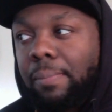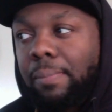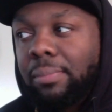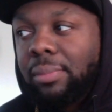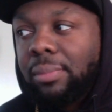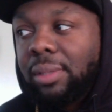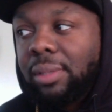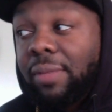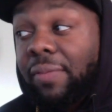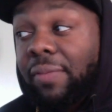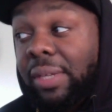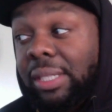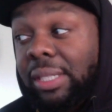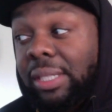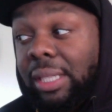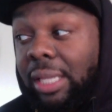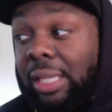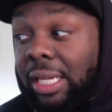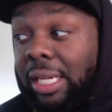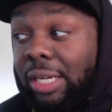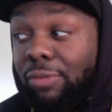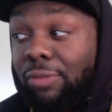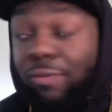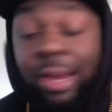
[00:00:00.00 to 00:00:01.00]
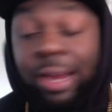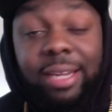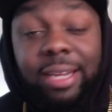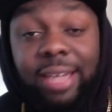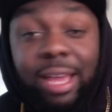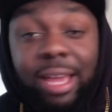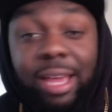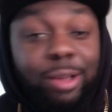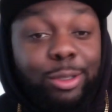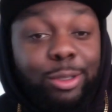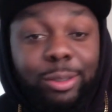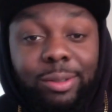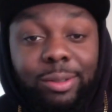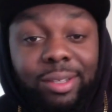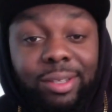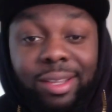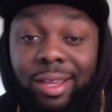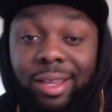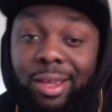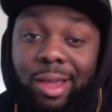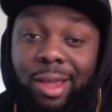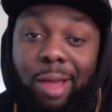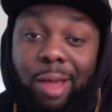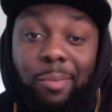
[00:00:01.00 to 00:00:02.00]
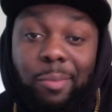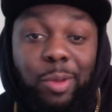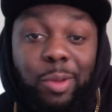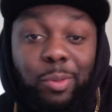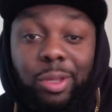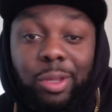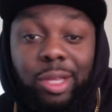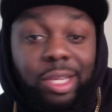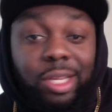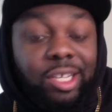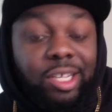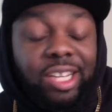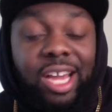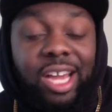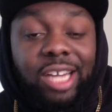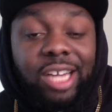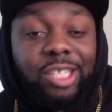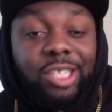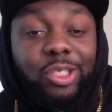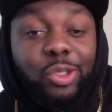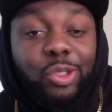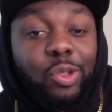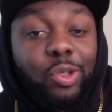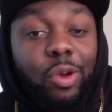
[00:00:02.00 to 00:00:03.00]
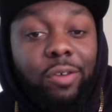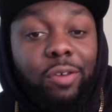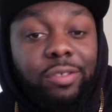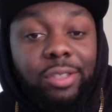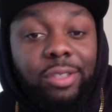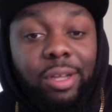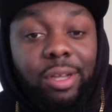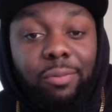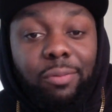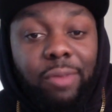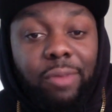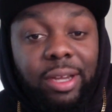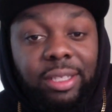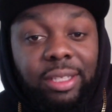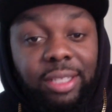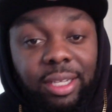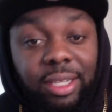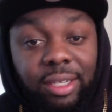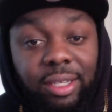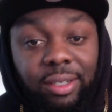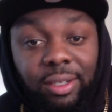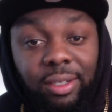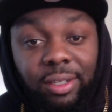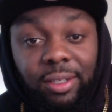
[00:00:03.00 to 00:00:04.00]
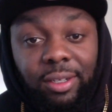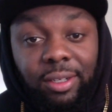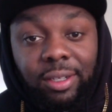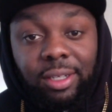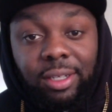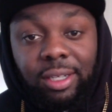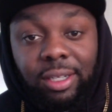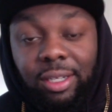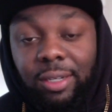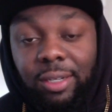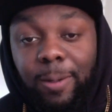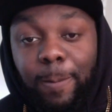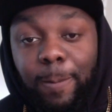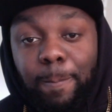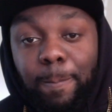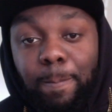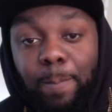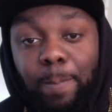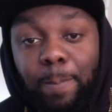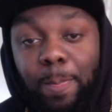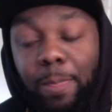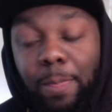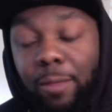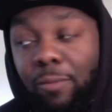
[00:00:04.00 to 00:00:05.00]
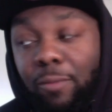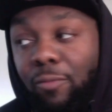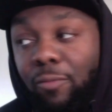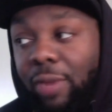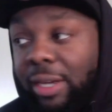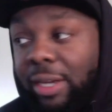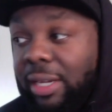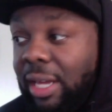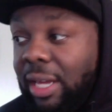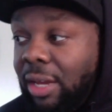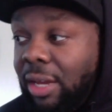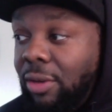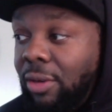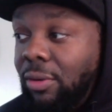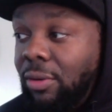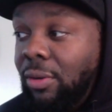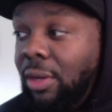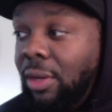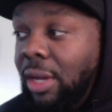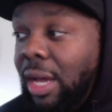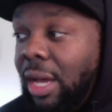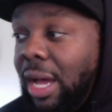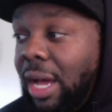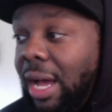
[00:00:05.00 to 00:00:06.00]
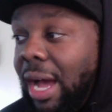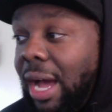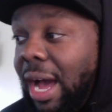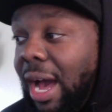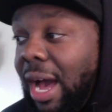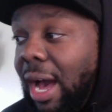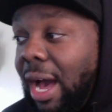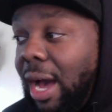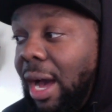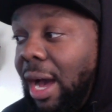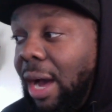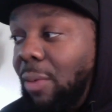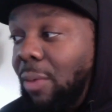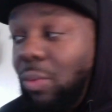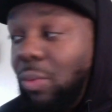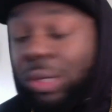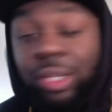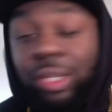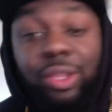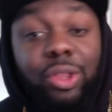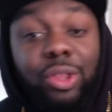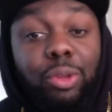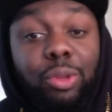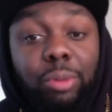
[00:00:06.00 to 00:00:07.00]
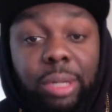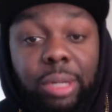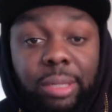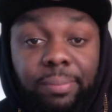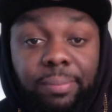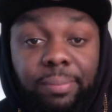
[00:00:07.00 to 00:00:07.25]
Division leader right now, I mean, we looking kind of soft, so I'm right there. Right now, I'm 1-3.